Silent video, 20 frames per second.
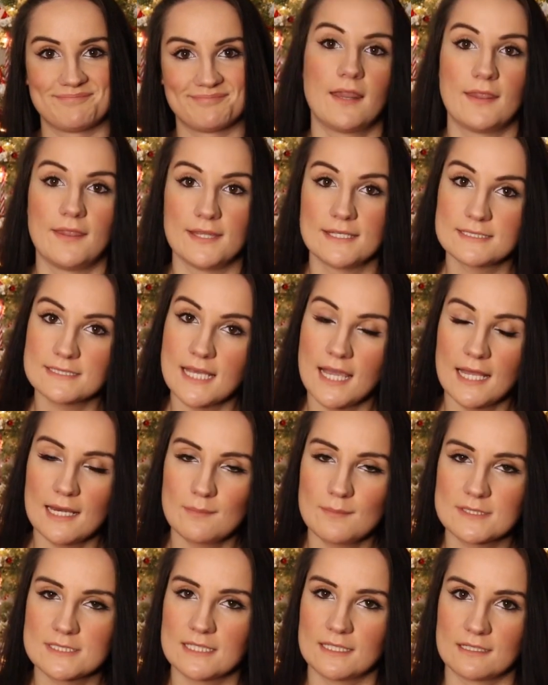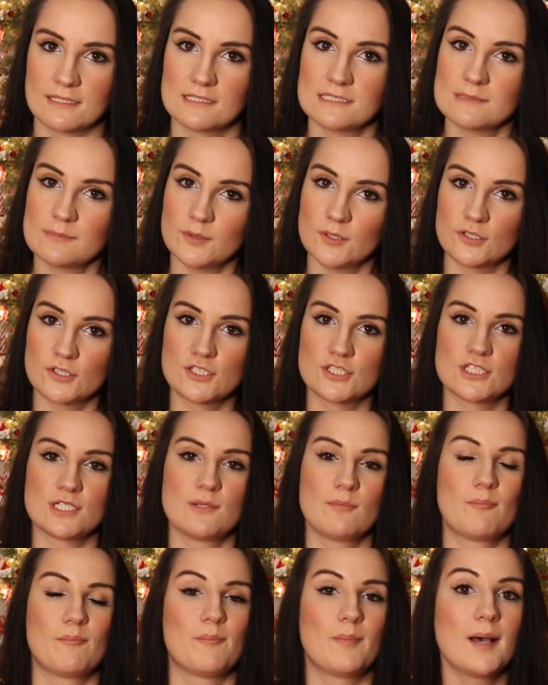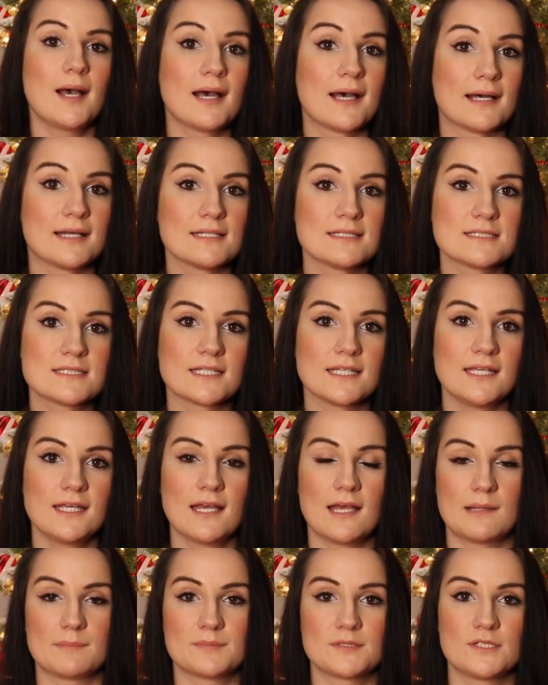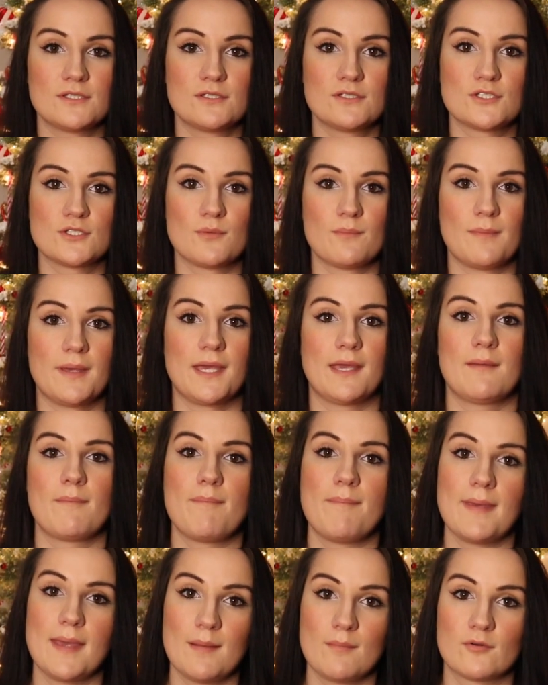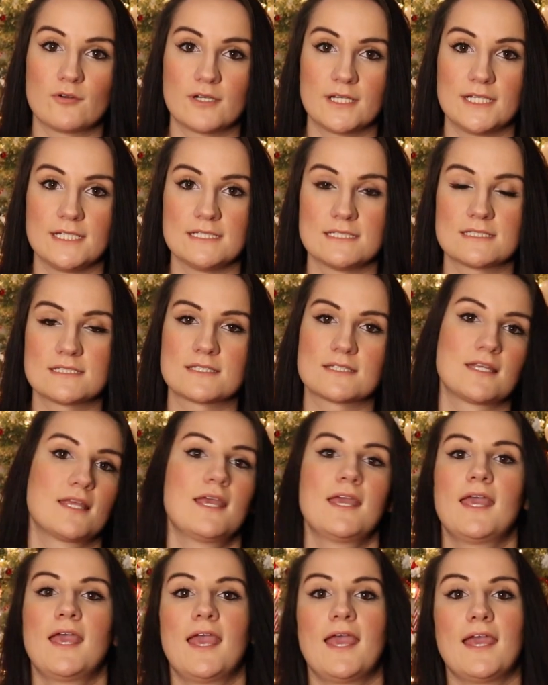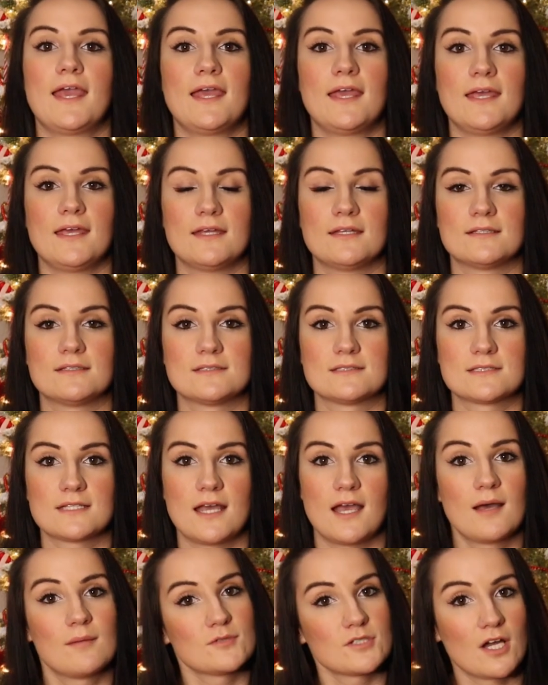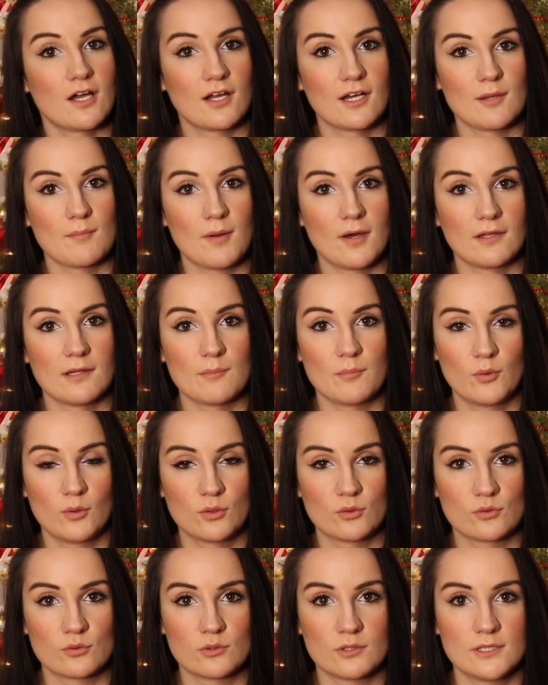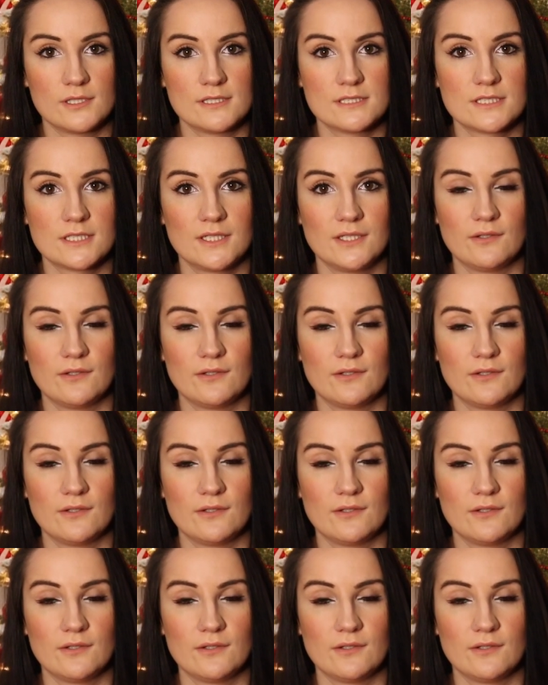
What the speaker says: This item is a little splurgy, but it helps you to make memories, and I'm talking about the Polaroid.